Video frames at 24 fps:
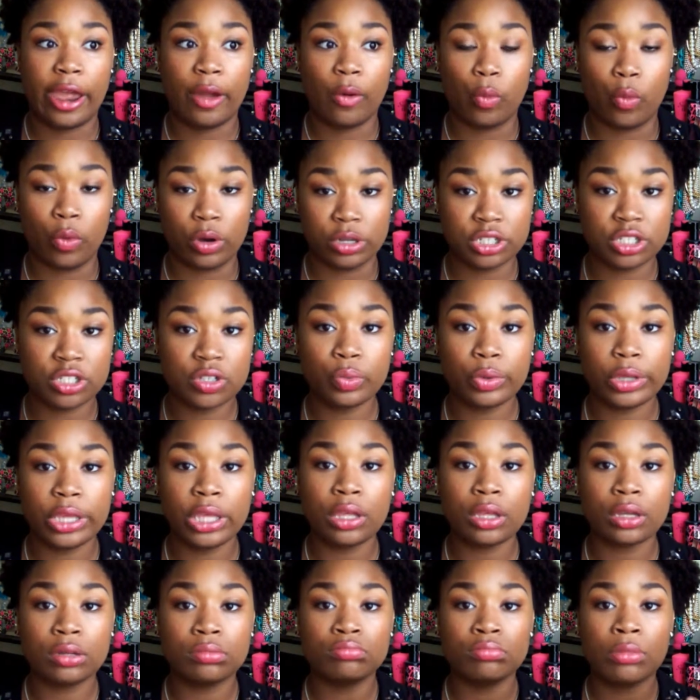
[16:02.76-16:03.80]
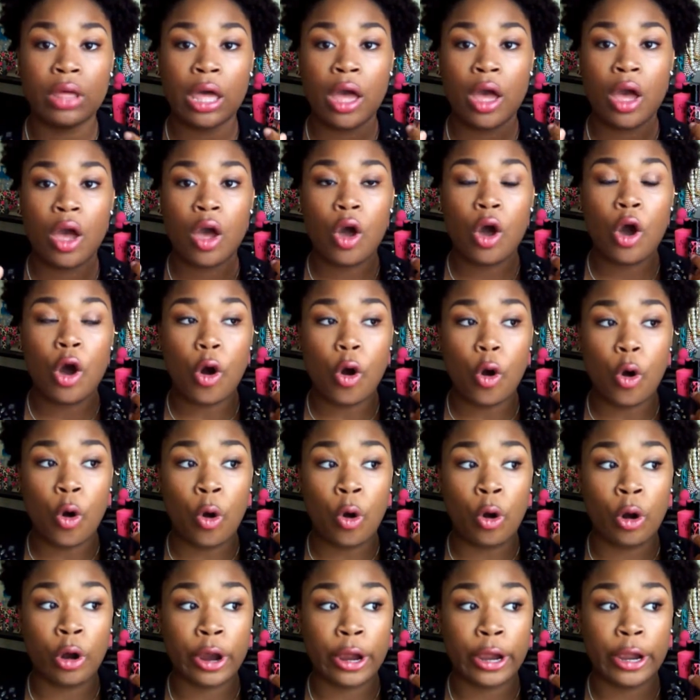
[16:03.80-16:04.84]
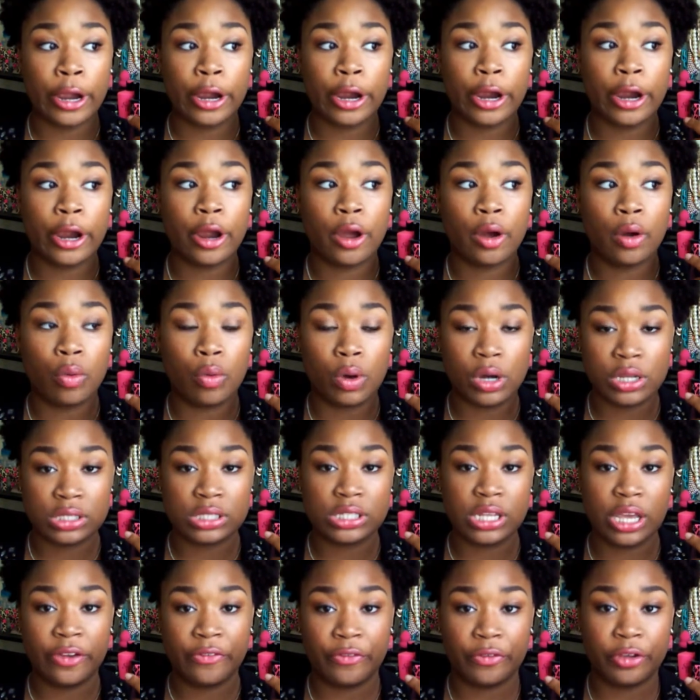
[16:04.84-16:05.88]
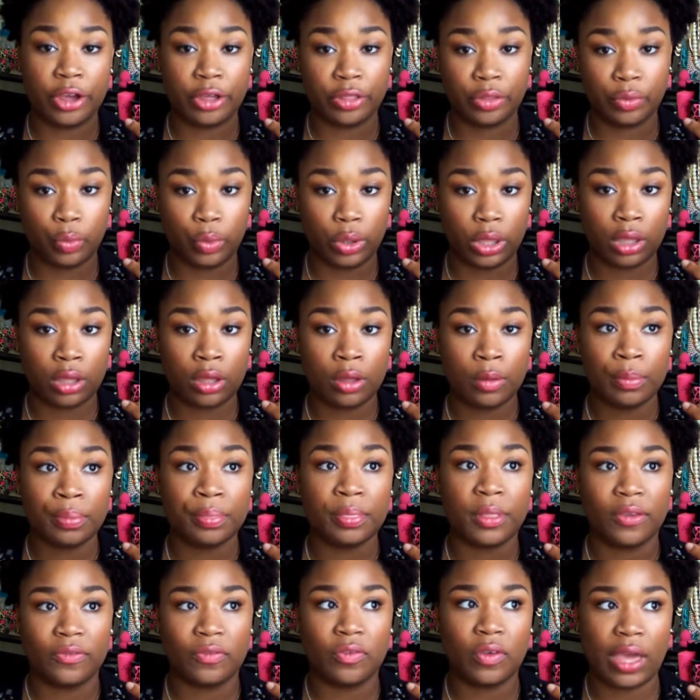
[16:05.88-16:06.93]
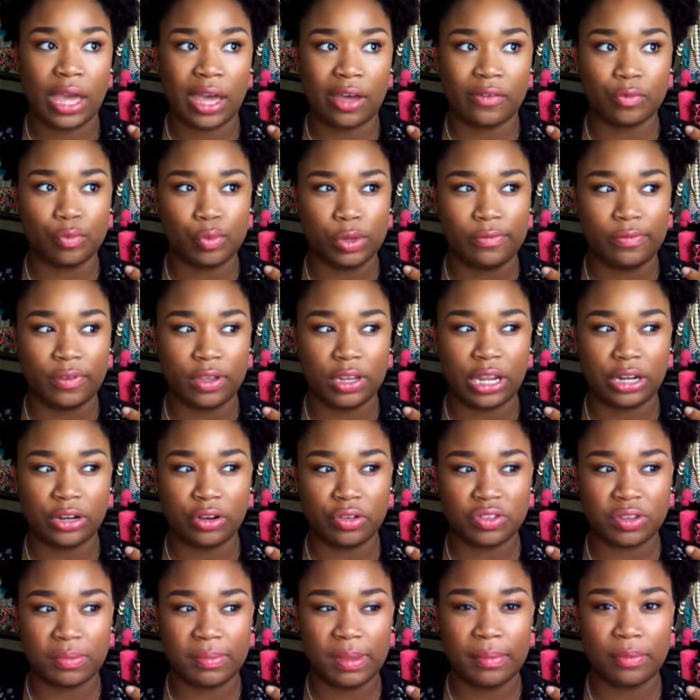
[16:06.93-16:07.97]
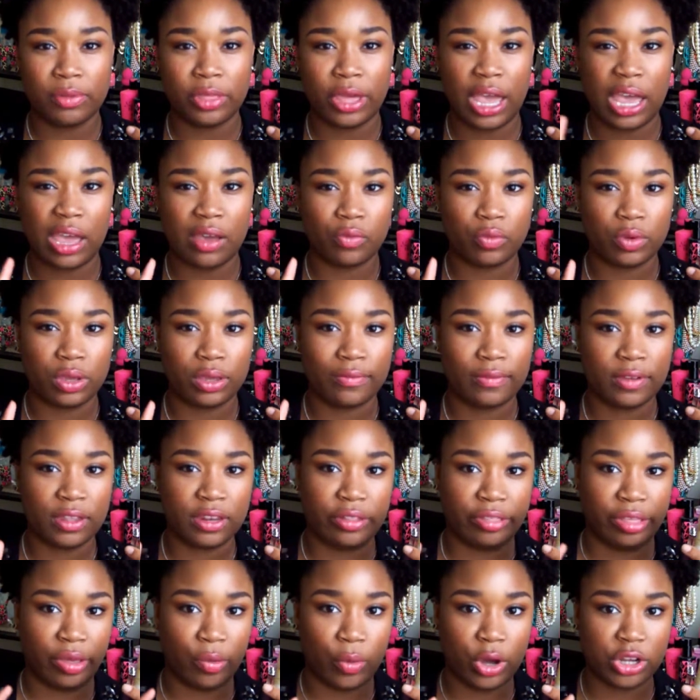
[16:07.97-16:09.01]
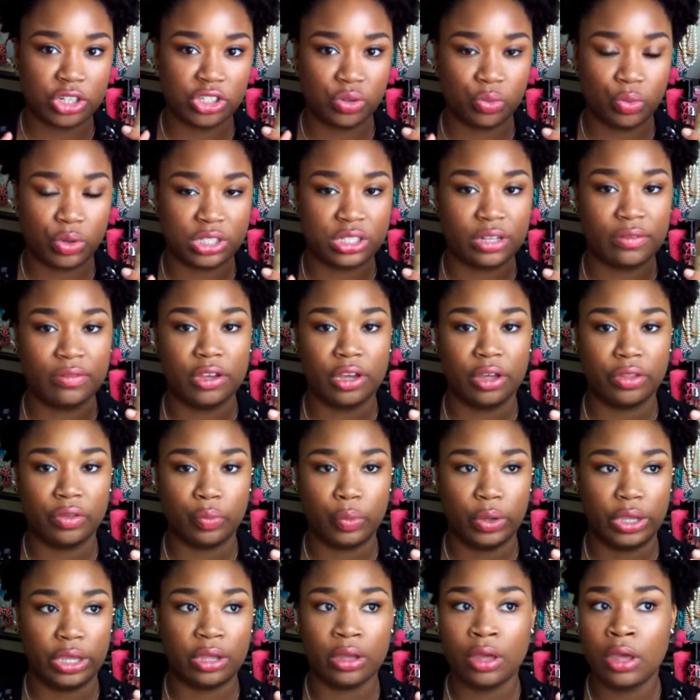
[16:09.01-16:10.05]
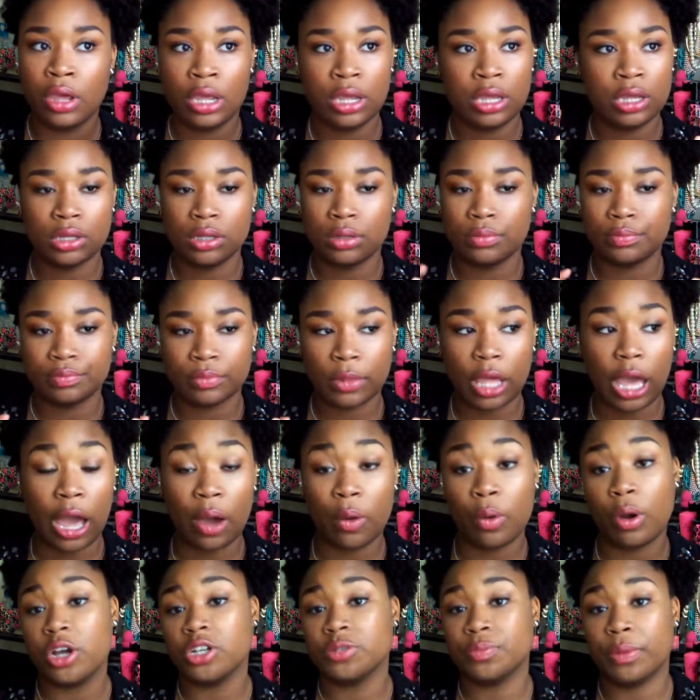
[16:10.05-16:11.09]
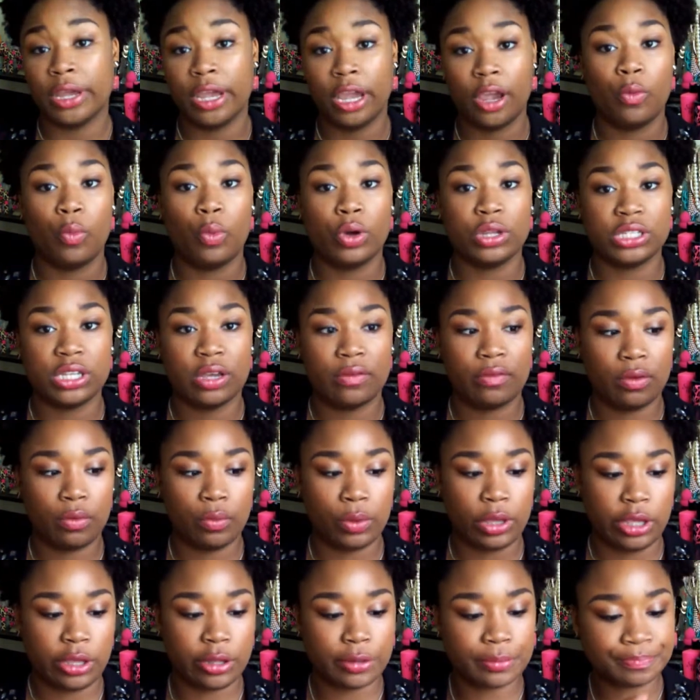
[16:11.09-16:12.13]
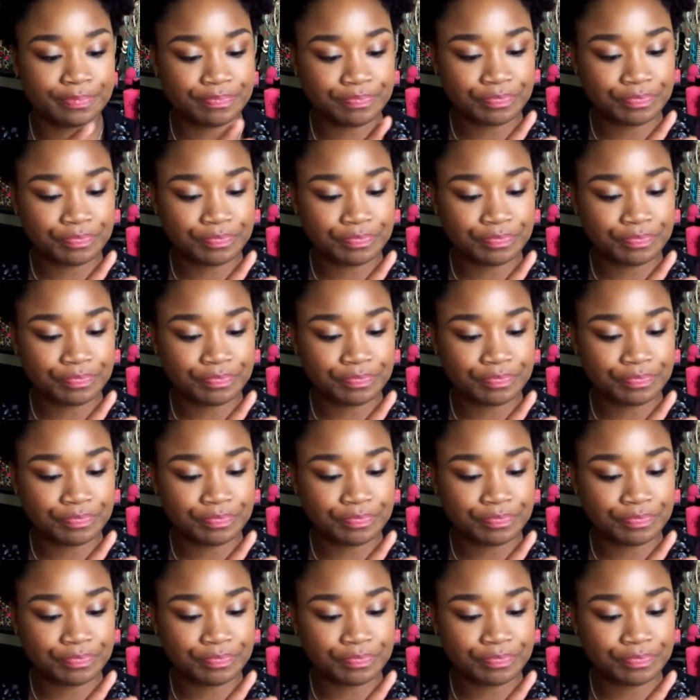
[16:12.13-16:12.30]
once a week or once every other week if you have weave-in. I know some people that have weave-in and they wash it once every other week. I wash my hair once every week.